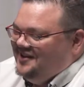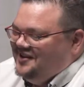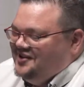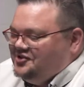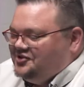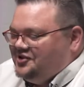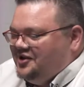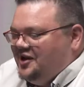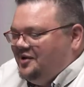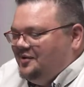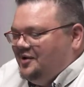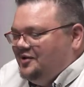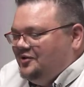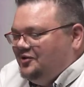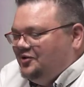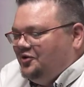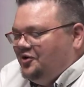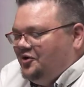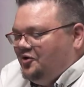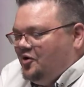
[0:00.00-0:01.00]
So anyway,
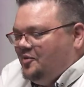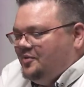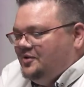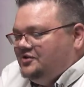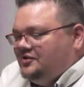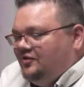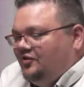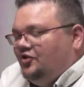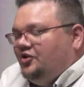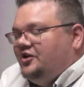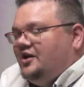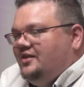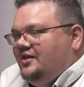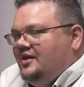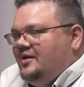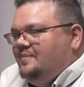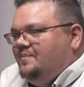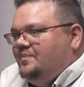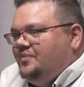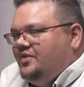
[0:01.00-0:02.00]
Tony Robbins, if you look at
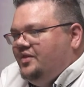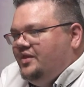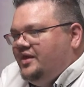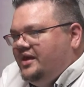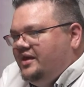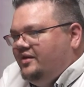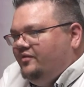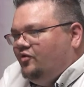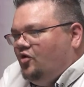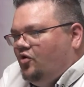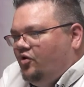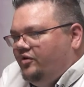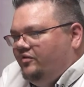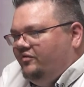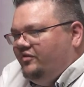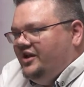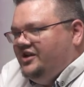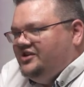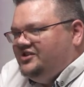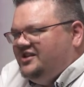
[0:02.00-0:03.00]
them, they've all
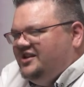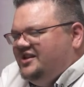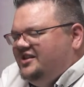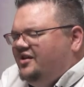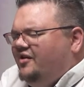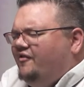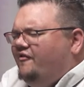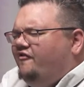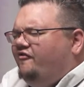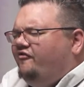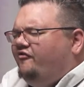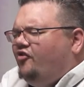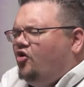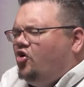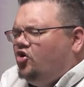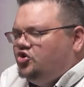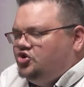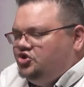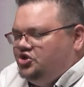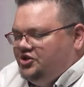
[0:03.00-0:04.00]
invested
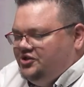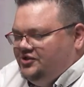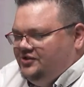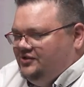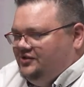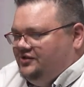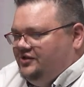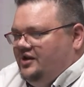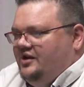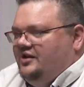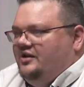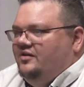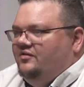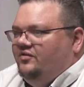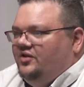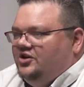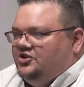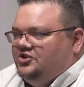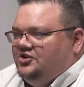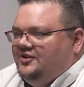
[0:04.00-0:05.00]
fortunes in
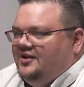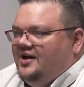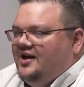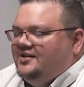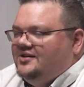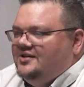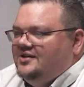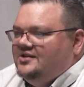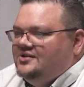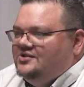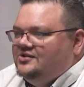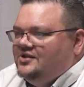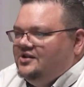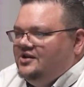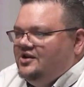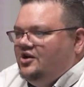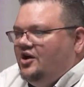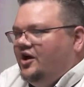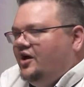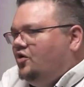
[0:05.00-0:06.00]
conversion tactics.
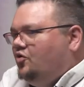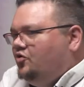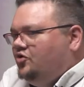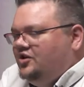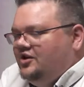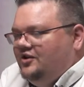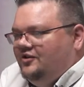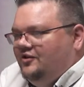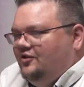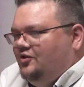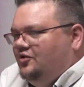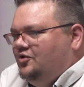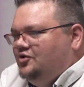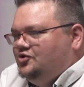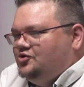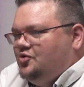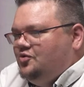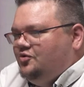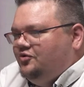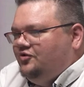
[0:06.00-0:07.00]
And all you need to do
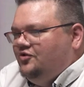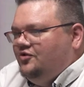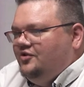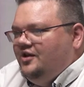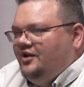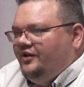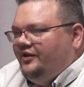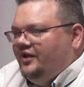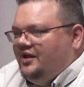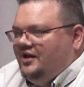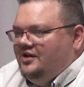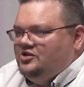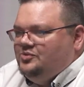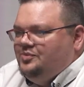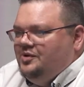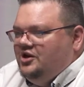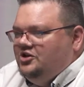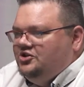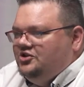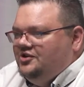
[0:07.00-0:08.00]
is go through there like
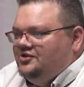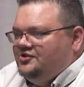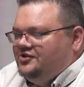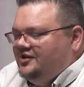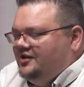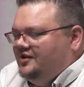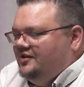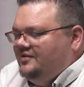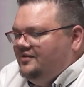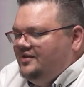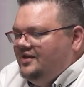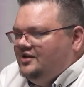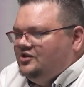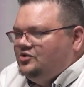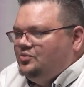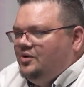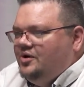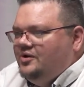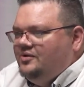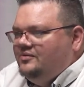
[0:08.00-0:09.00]
inspiration and say,
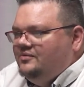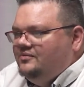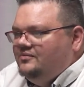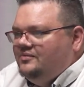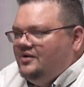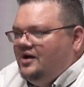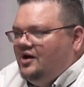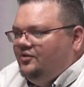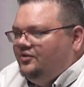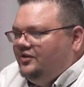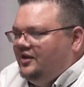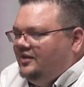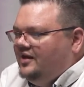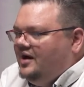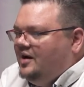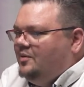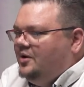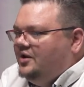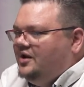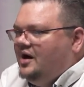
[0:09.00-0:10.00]
there's one, I'll take
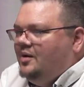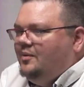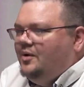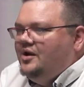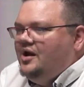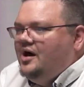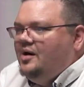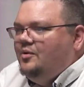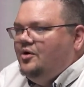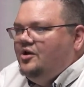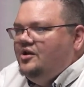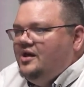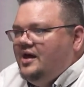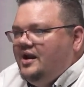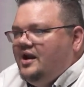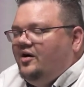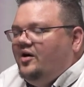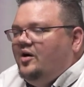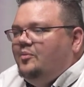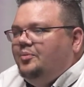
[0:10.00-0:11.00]
that one,
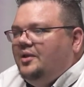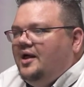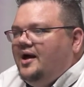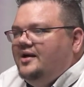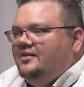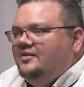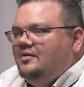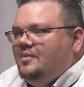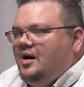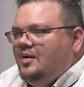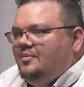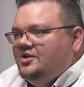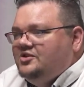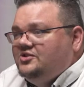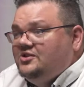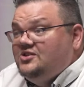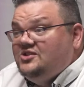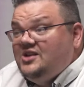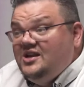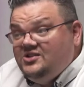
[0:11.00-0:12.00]
and I'll apply it to my
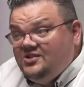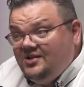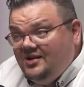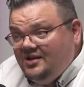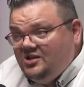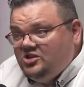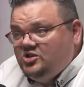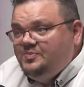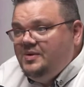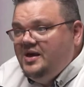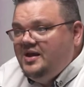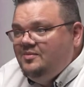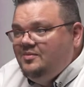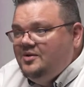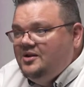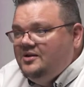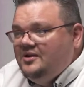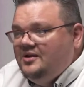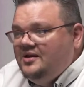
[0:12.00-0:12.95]
business as an experiment.